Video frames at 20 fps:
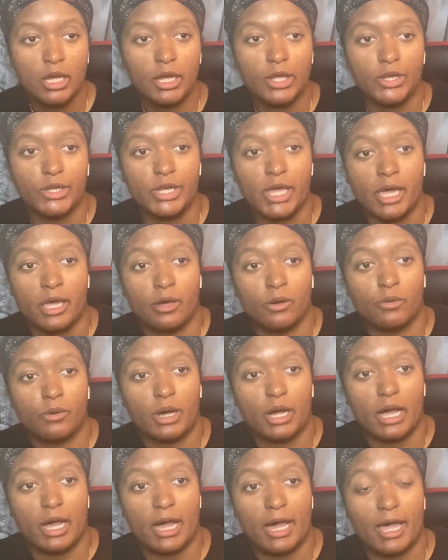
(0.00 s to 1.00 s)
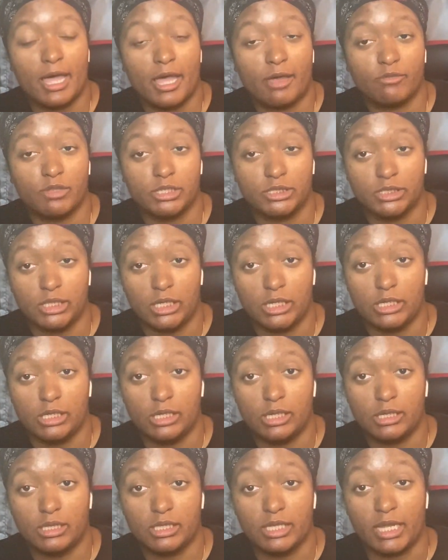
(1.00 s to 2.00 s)
Now, I have this
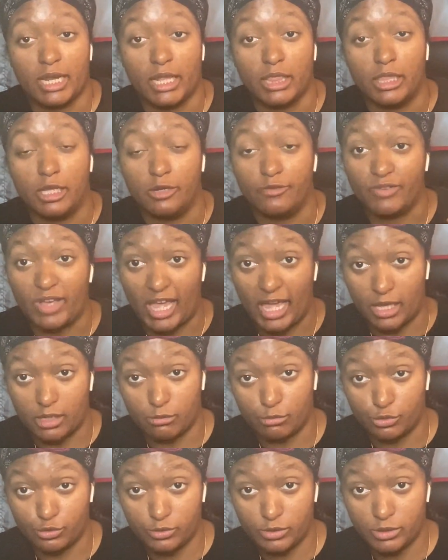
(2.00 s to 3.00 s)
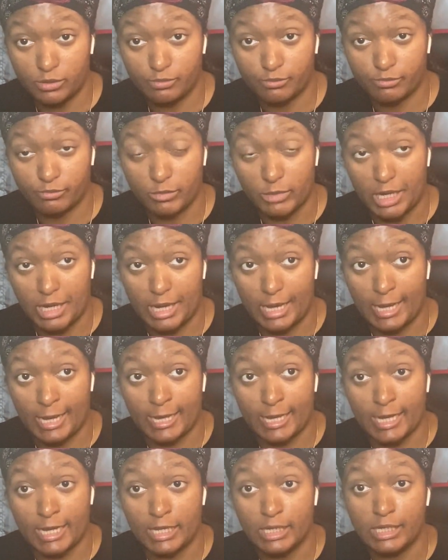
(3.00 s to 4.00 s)
thing that I love animals
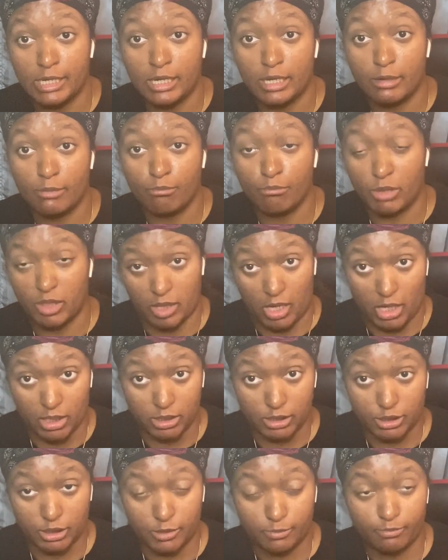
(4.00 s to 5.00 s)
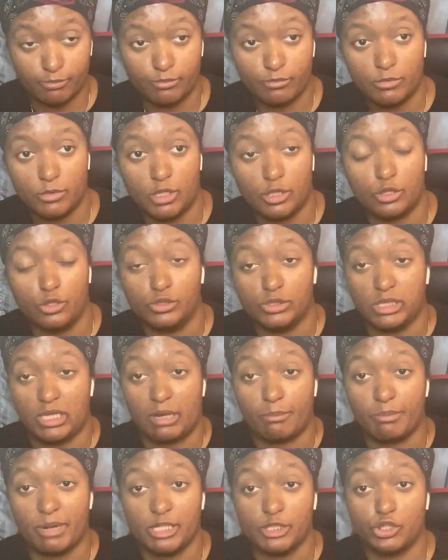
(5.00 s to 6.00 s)
and mythology. Those are
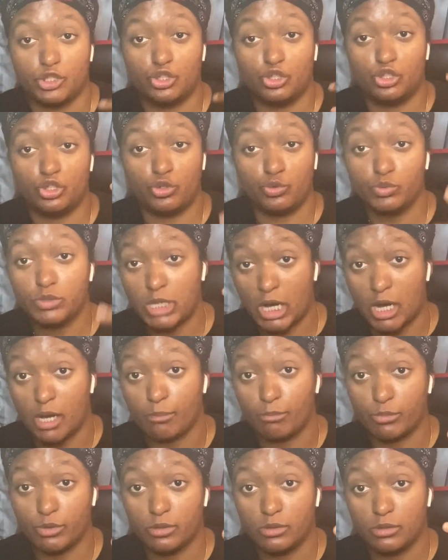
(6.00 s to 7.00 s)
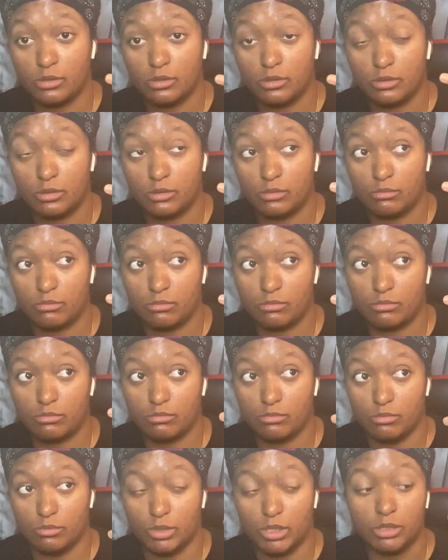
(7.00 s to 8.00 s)
like my two top,
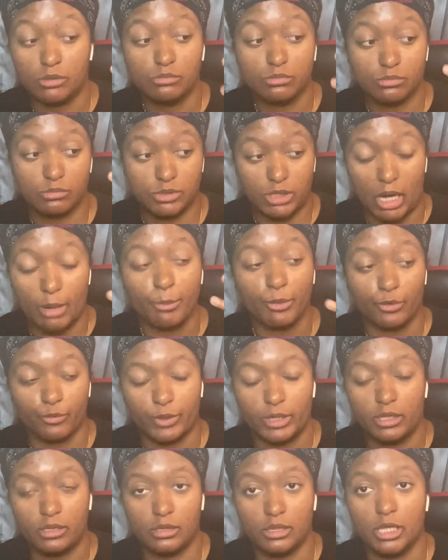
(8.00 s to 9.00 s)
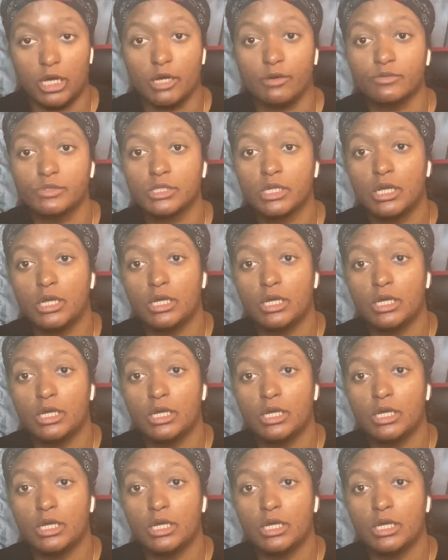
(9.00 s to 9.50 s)
well, top three loves.